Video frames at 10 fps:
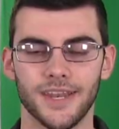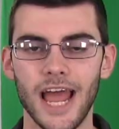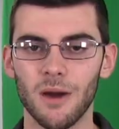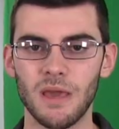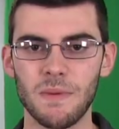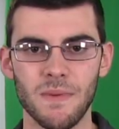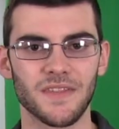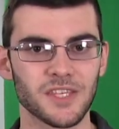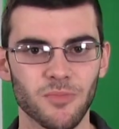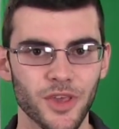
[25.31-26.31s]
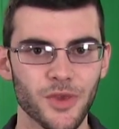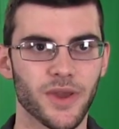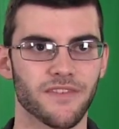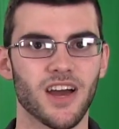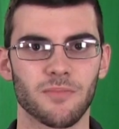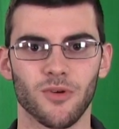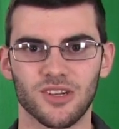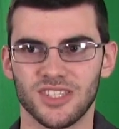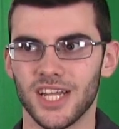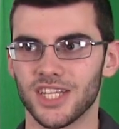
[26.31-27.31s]
Now maybe by this point you give up, or
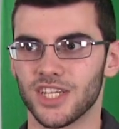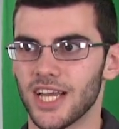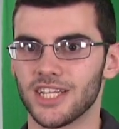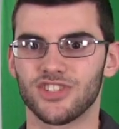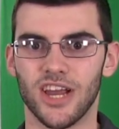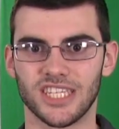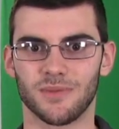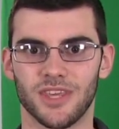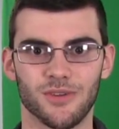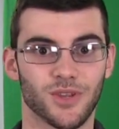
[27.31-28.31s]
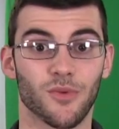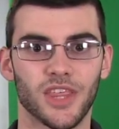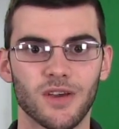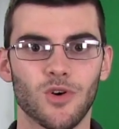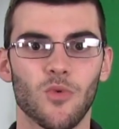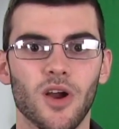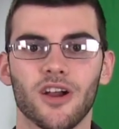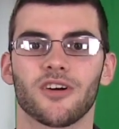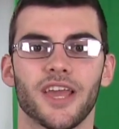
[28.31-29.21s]
instead decide to try something you don't think will work,